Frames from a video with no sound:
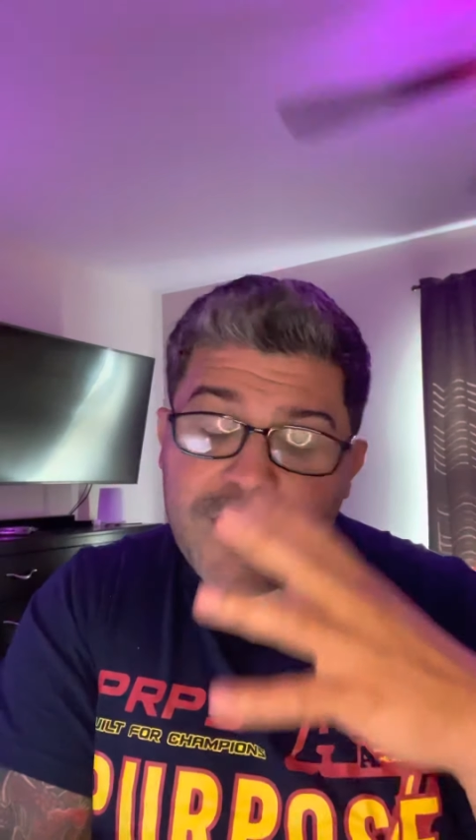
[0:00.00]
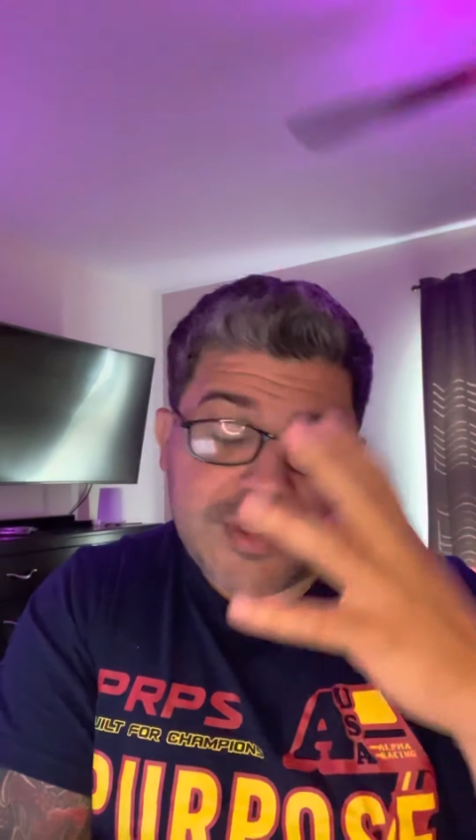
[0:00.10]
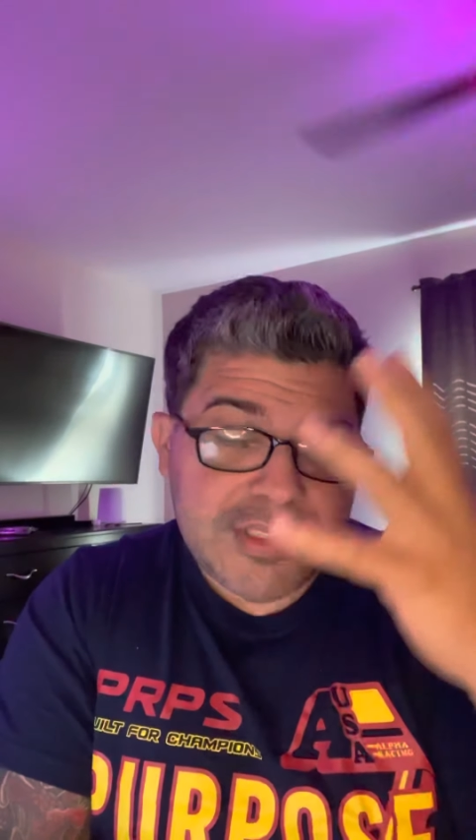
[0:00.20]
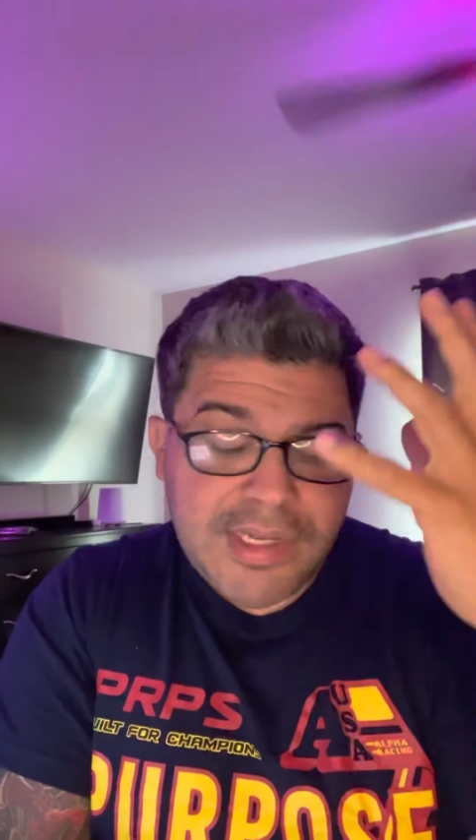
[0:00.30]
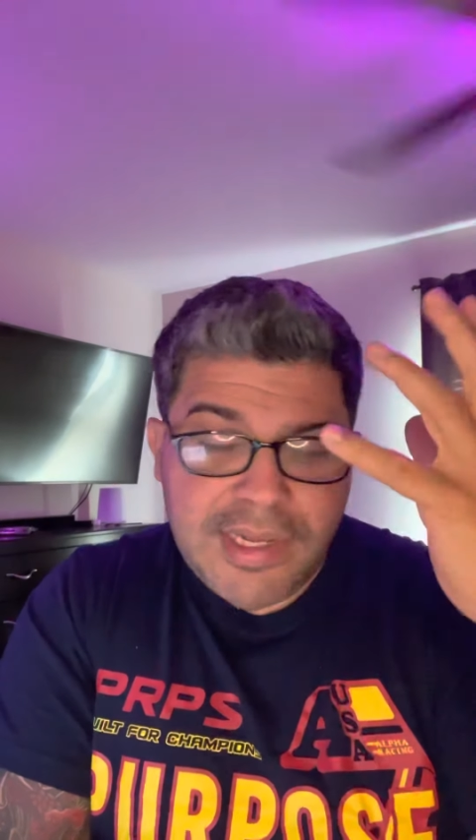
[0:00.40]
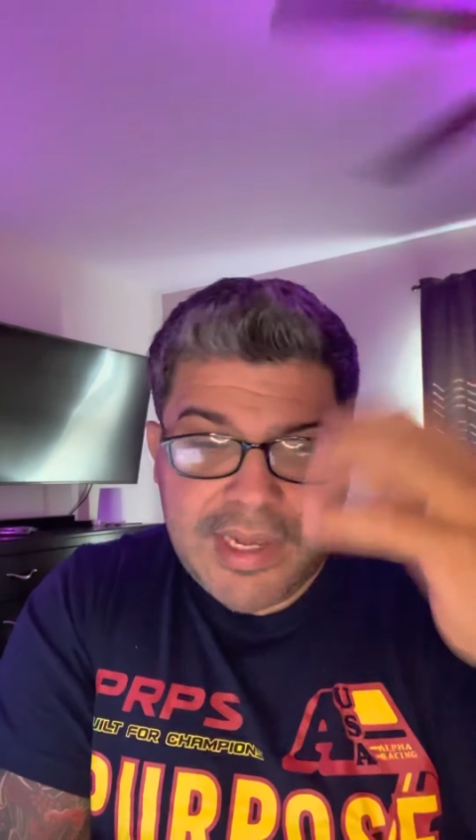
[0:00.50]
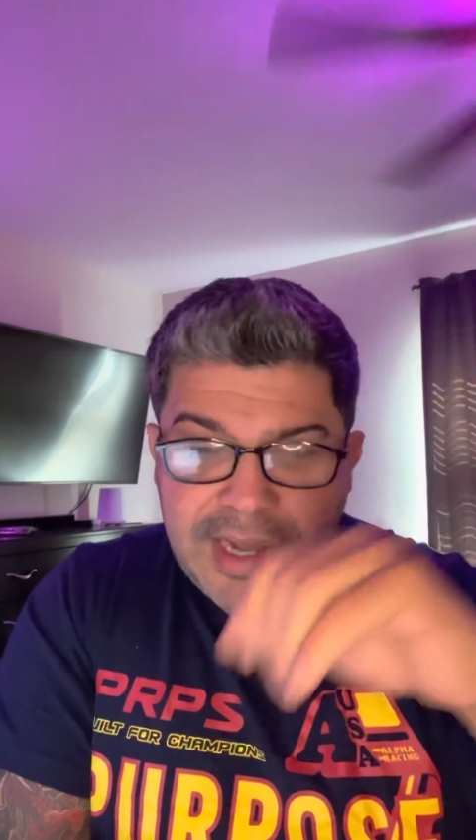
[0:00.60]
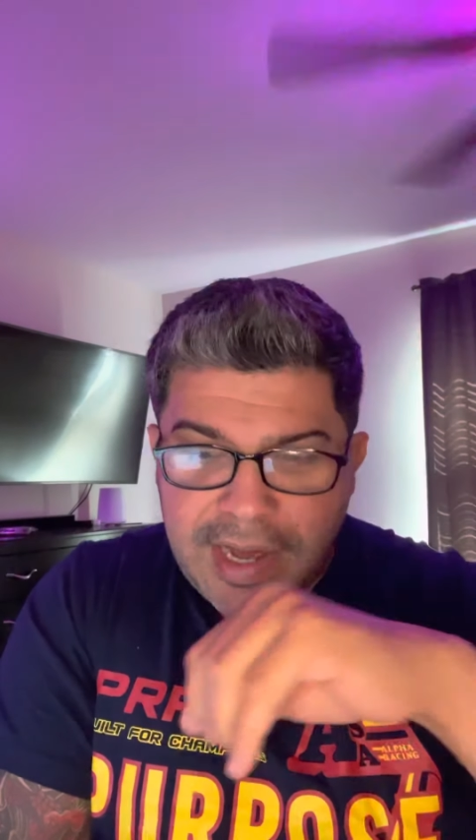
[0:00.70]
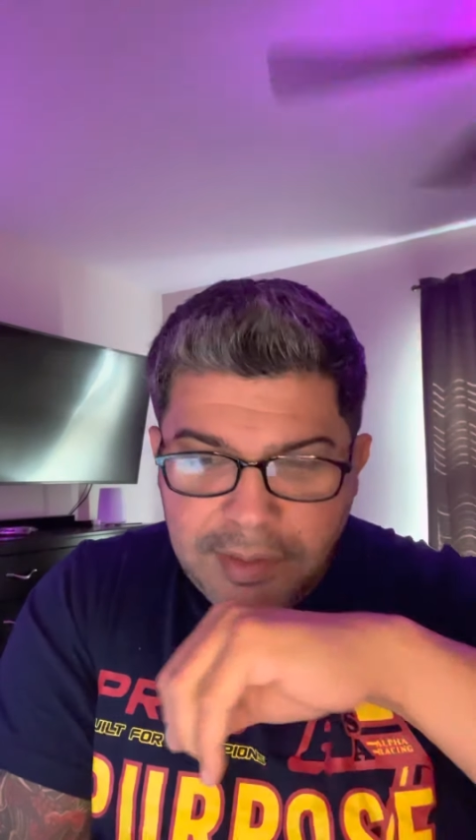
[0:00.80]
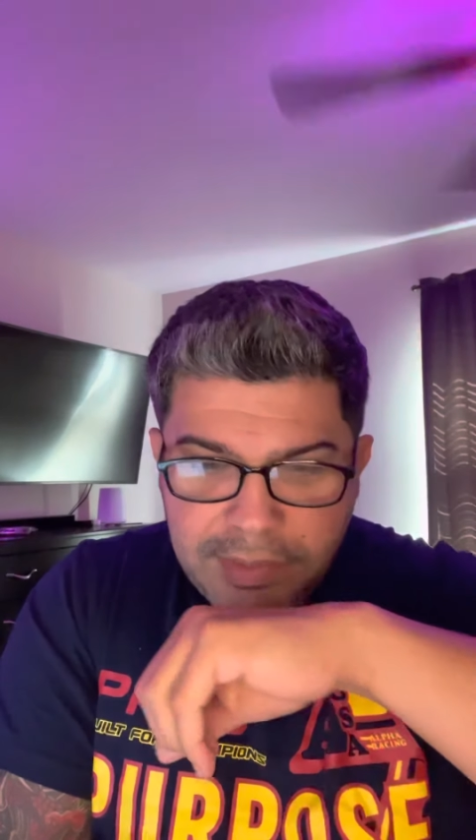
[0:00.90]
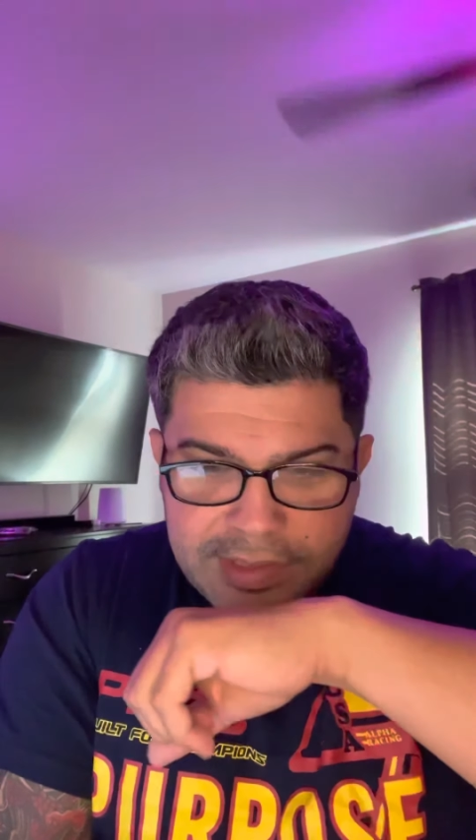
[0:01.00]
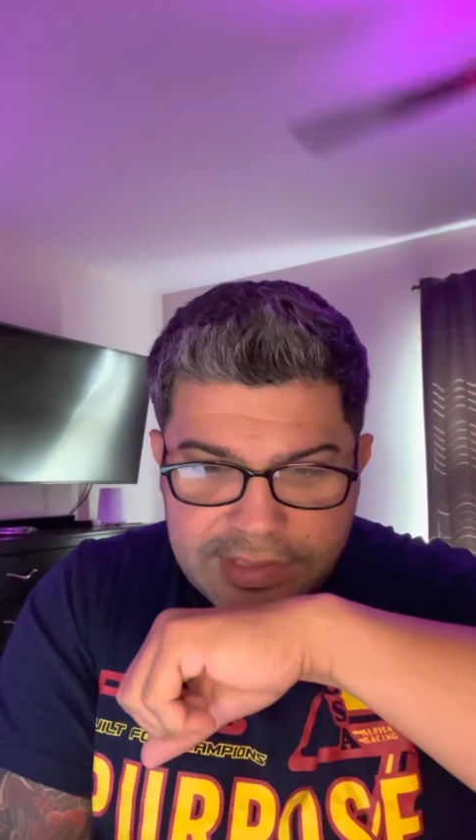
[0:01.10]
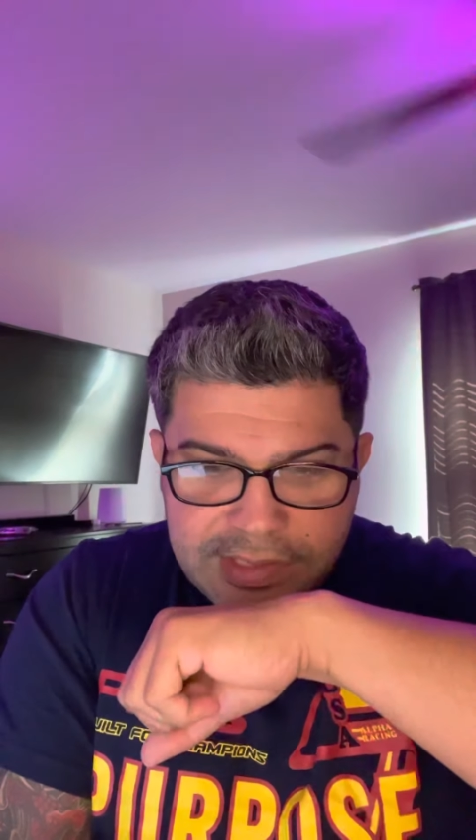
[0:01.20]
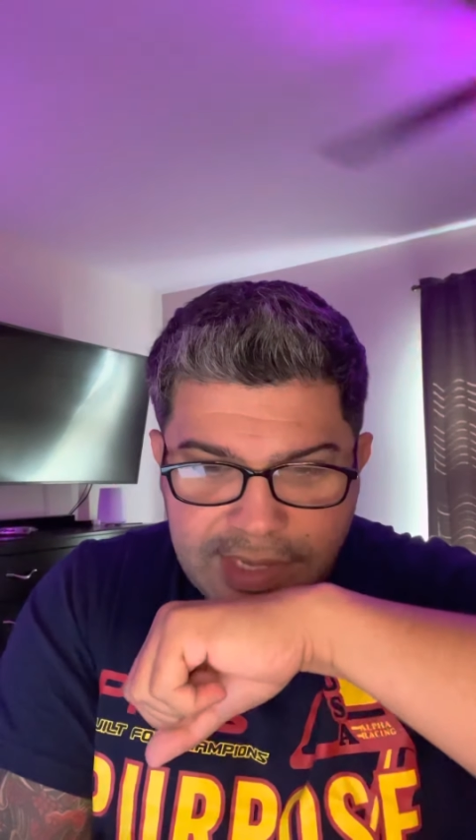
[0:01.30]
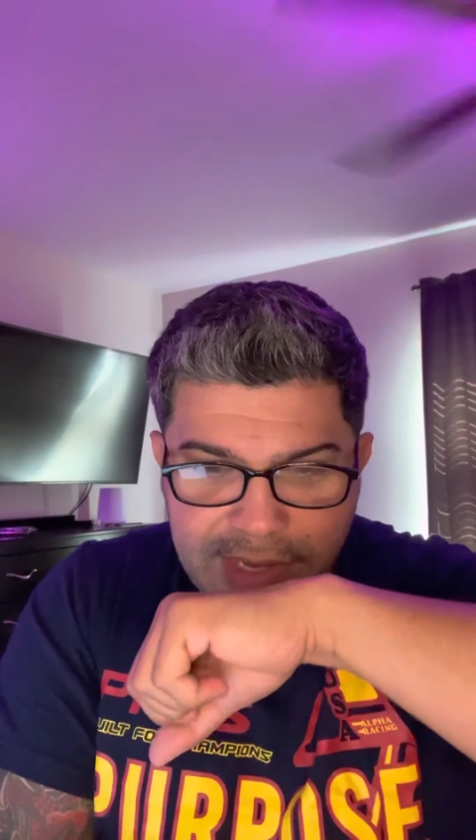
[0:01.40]
which kind of blends
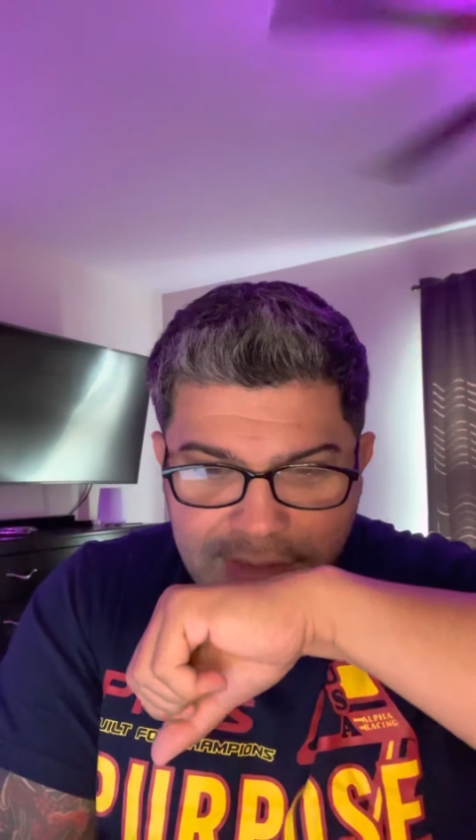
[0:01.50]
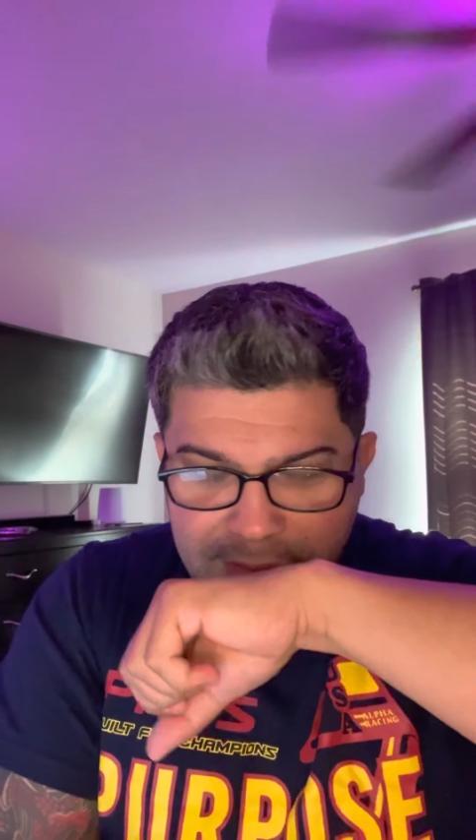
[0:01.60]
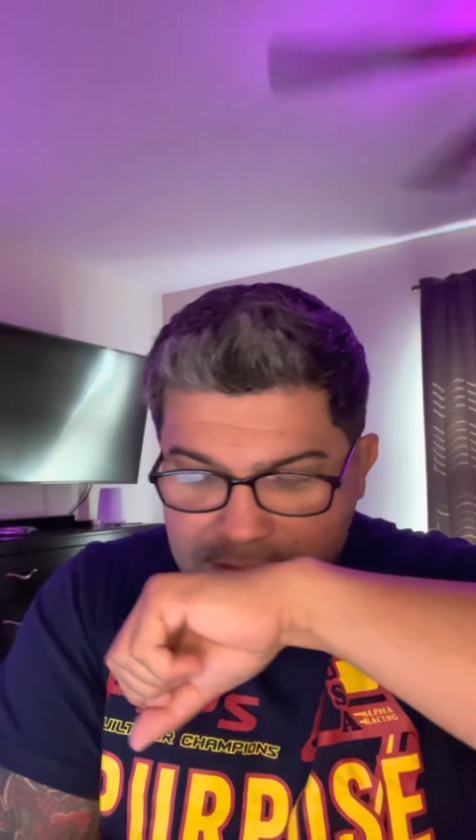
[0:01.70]
into anything